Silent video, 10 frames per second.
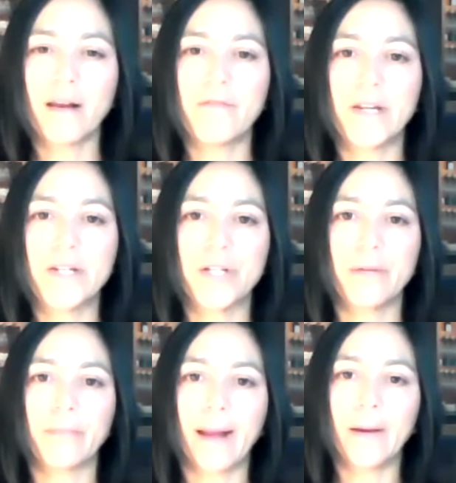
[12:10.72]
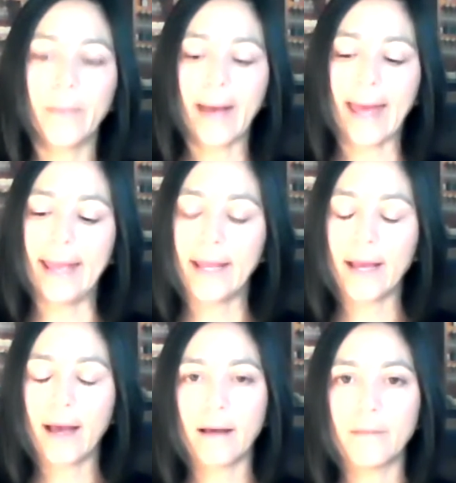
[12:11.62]
going to finish it right away,
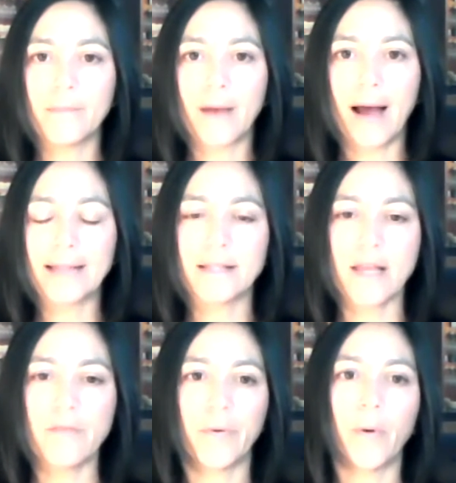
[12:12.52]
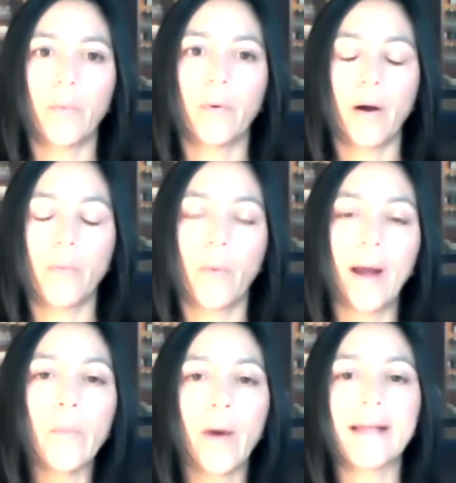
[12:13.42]
I'd say
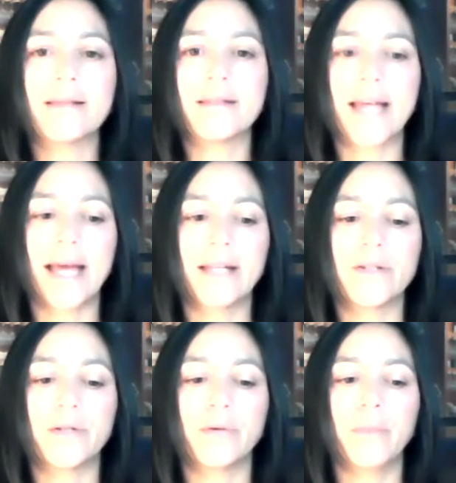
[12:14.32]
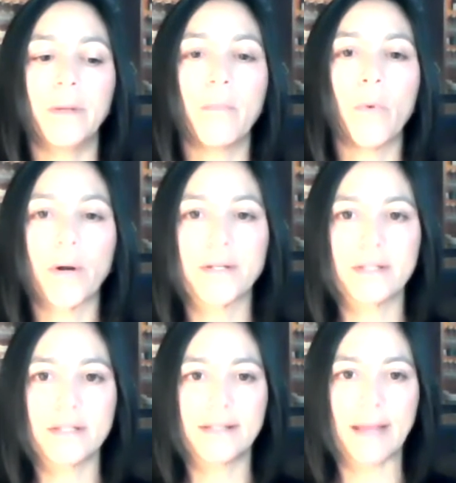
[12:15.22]
white wines tend to be more
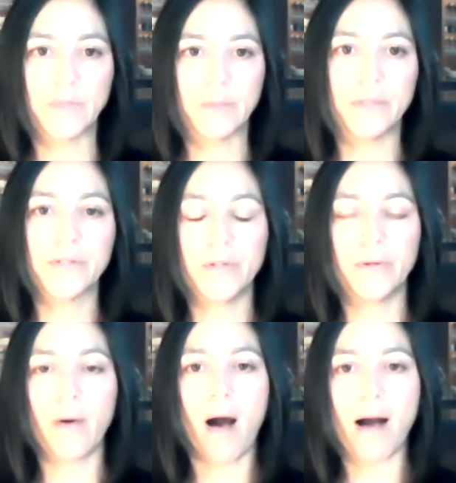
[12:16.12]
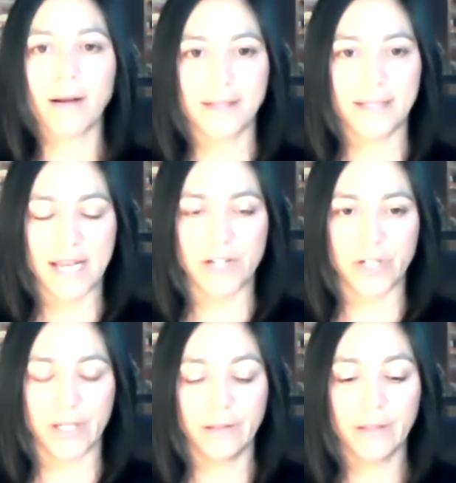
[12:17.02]
susceptible to
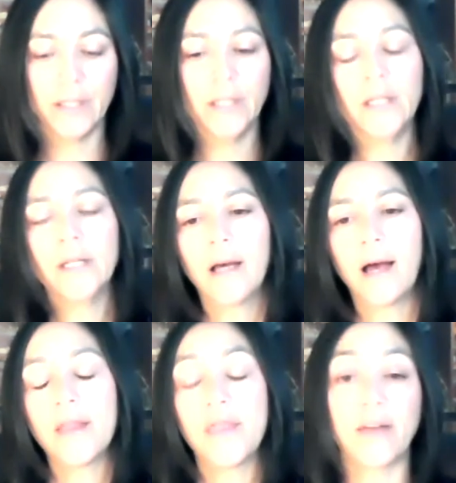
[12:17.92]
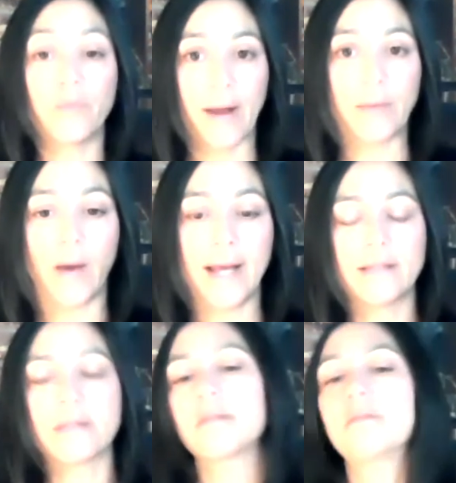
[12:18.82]
oxidation than red
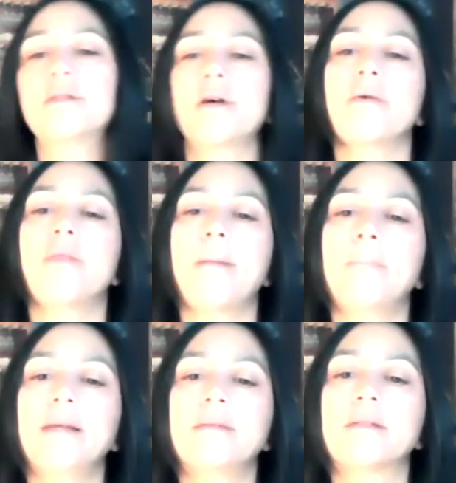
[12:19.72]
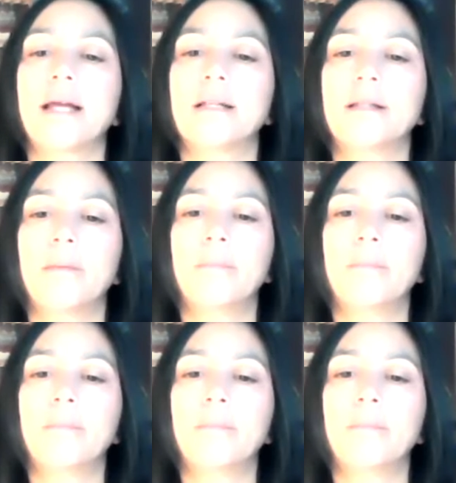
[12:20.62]
wines. So that means that